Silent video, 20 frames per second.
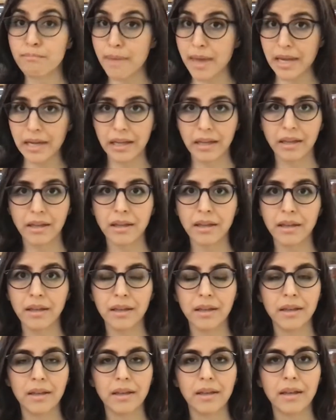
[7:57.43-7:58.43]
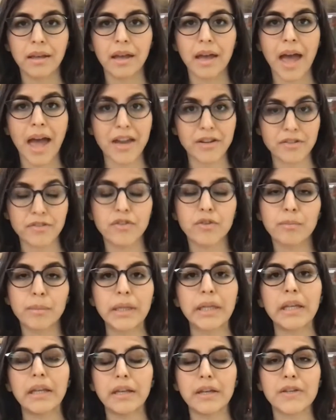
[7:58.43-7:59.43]
many and for
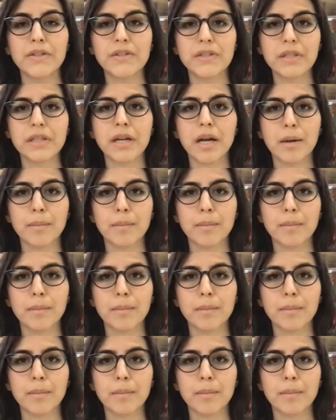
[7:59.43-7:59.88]
many years to